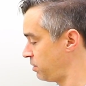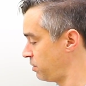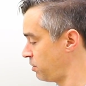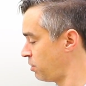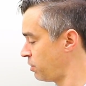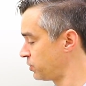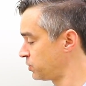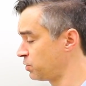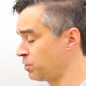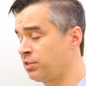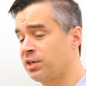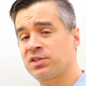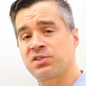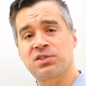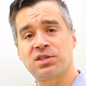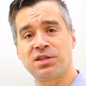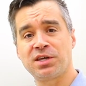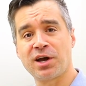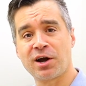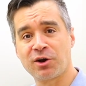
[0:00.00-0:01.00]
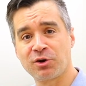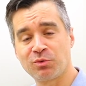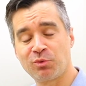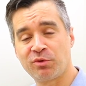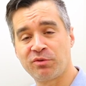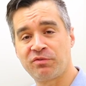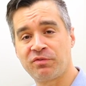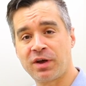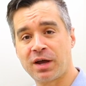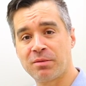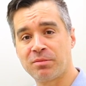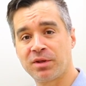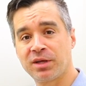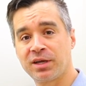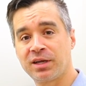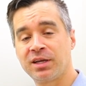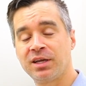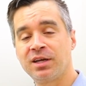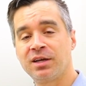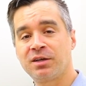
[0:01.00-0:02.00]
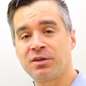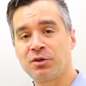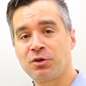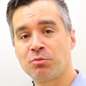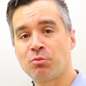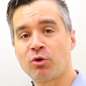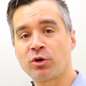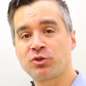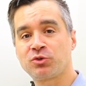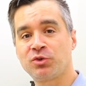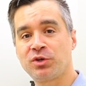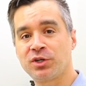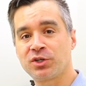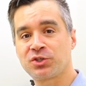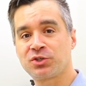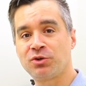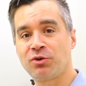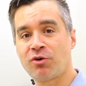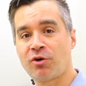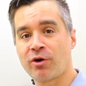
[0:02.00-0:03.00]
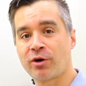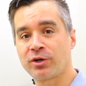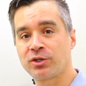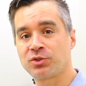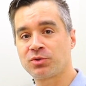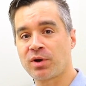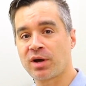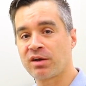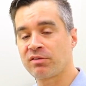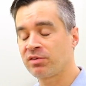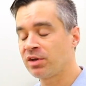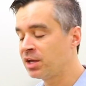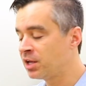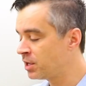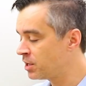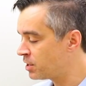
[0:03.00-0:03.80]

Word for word: also this in the Iron family, your more traditional hard drive.